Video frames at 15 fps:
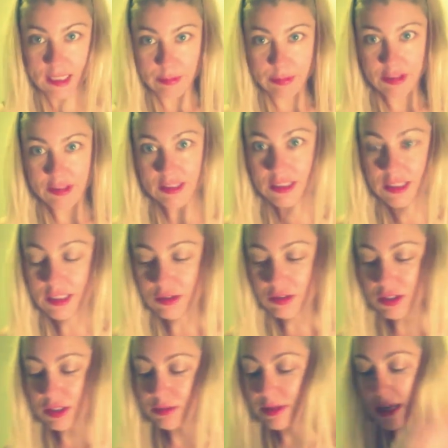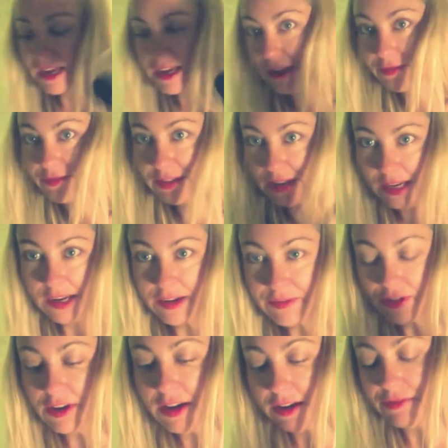about these kale chips. I have never
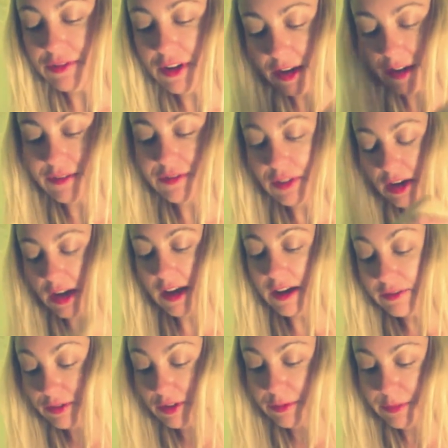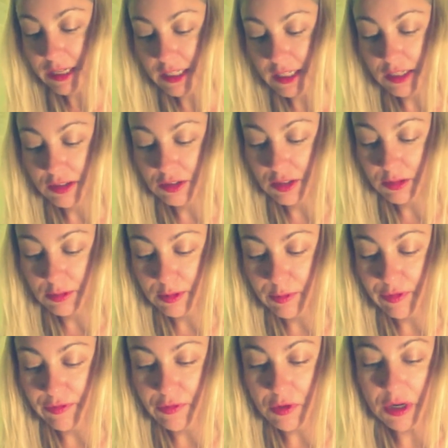ever made kale chips
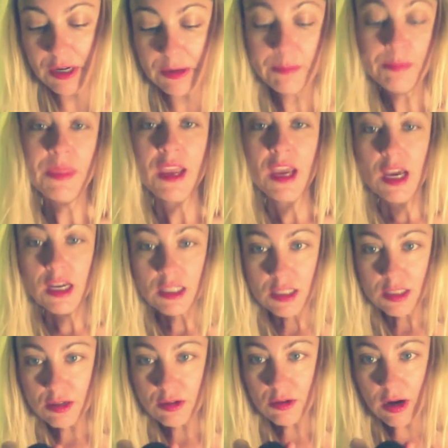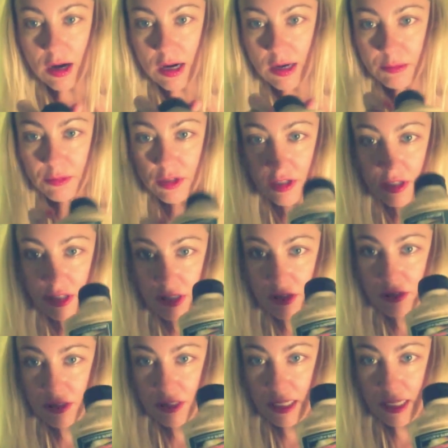before. So I'm going to
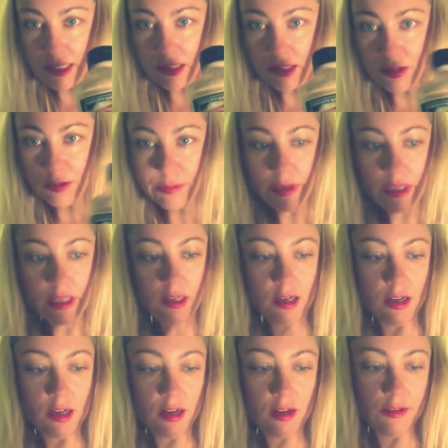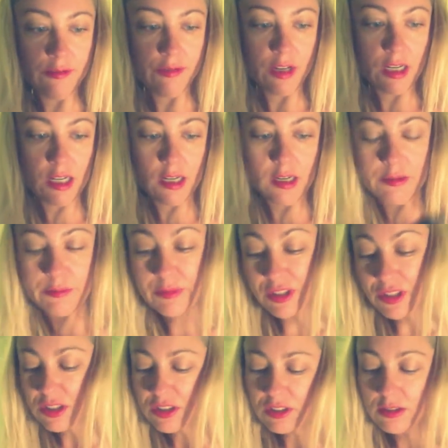use a little bit of
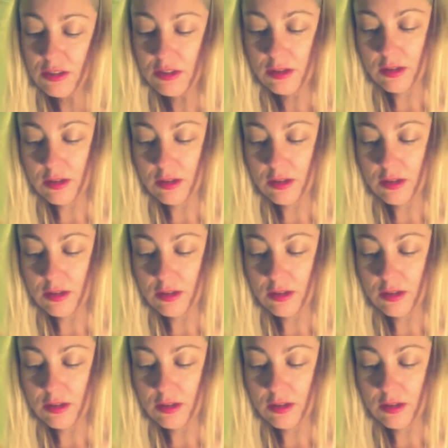mustard,